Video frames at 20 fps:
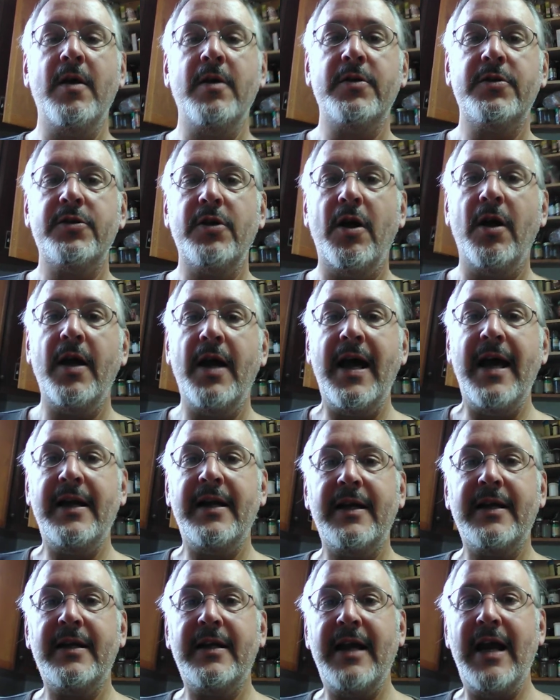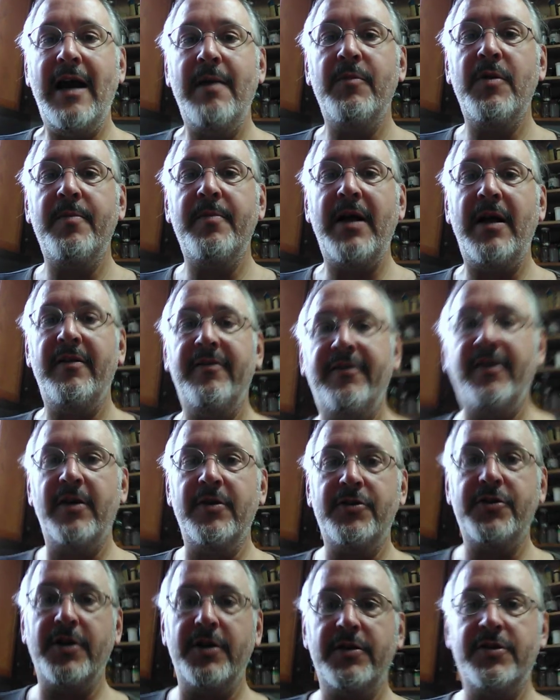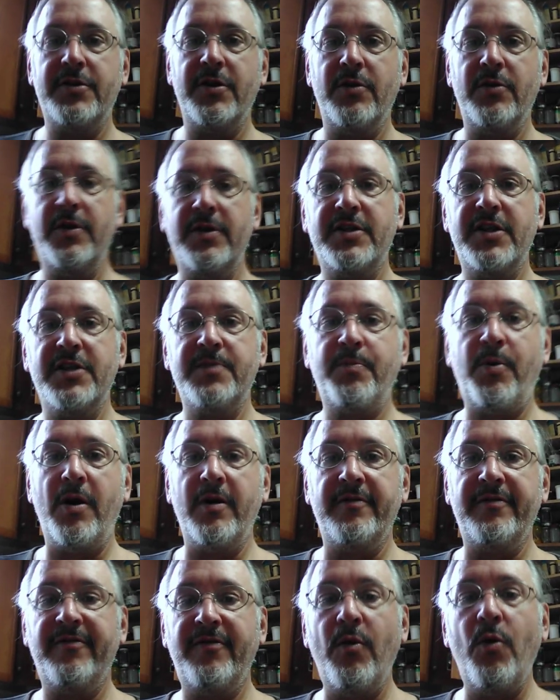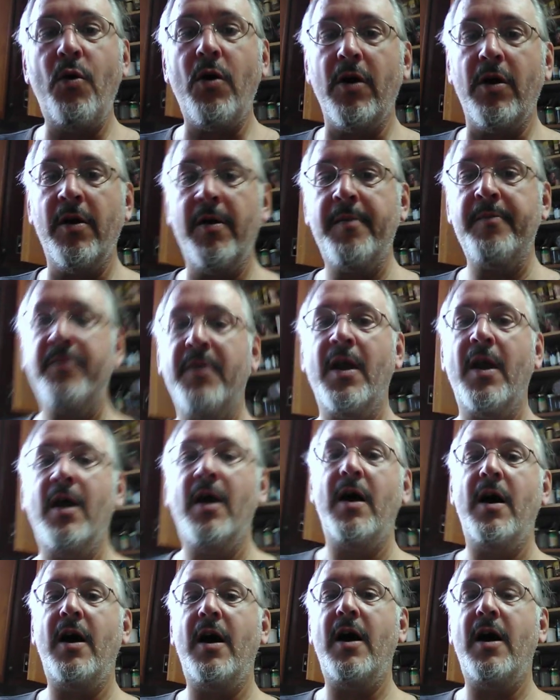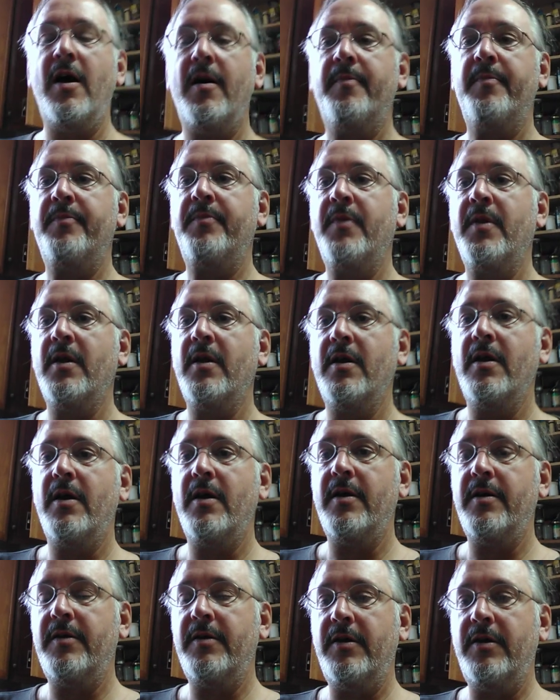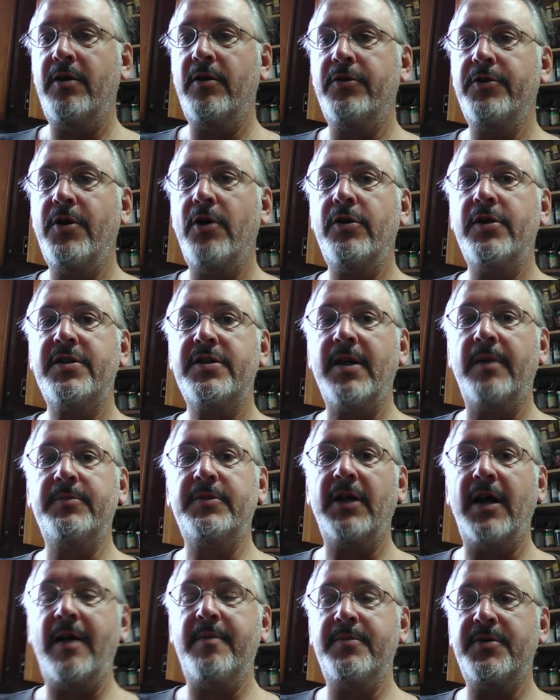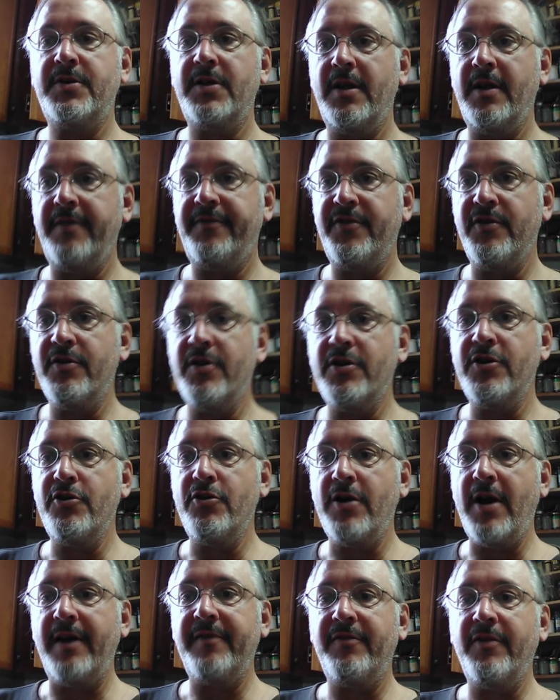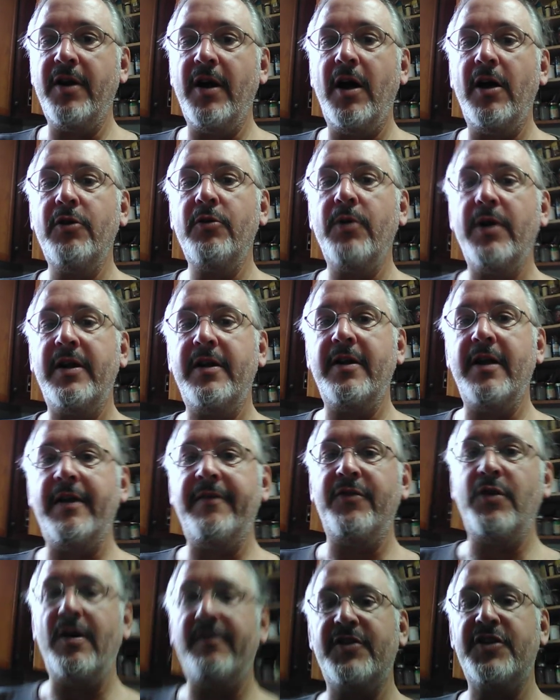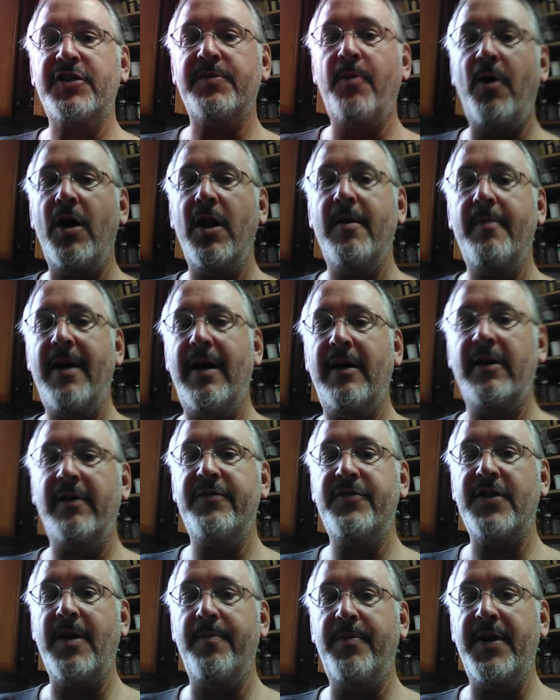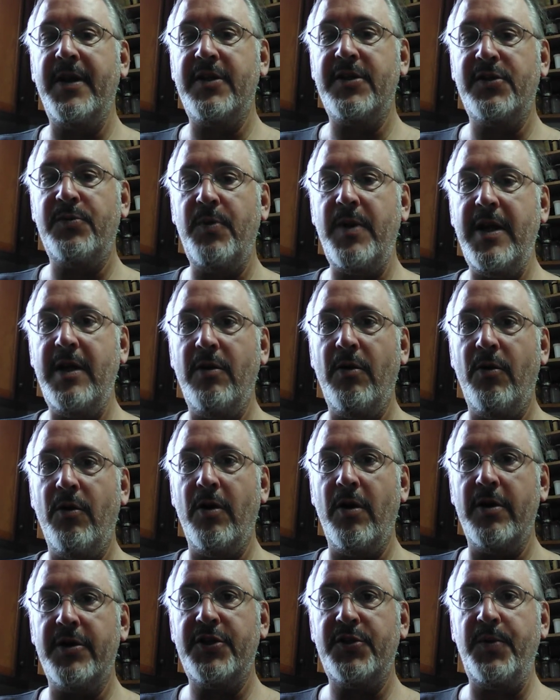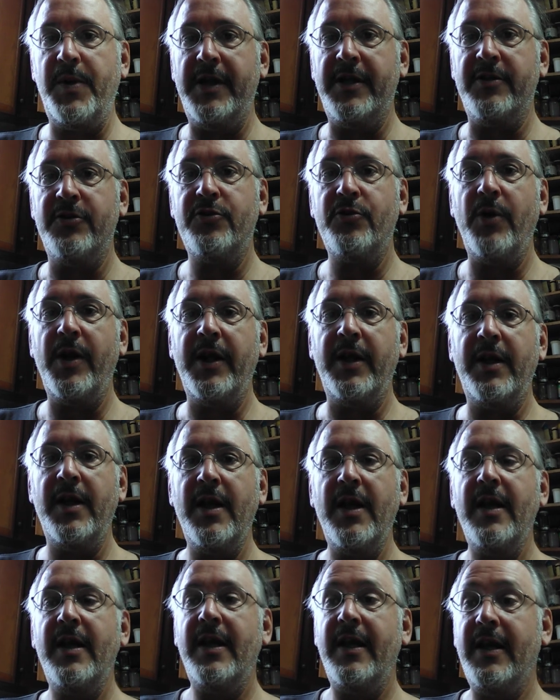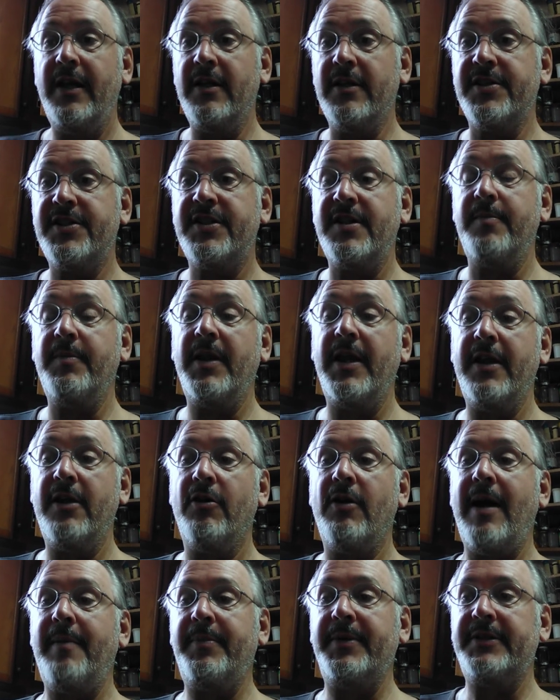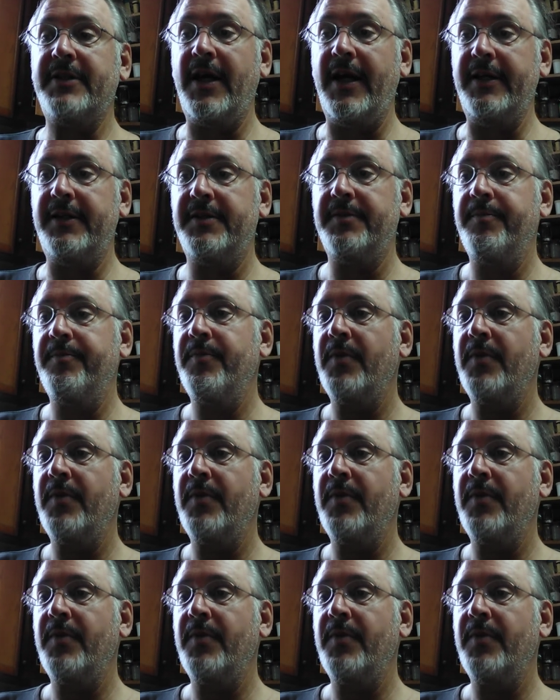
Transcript: Sorry, I had a camera malfunction, so this is part four. Um, you'll notice sometimes if you're not very hungry and if you have a small amount of something sweet or a sweetened drink, it'll stimulate your appetite.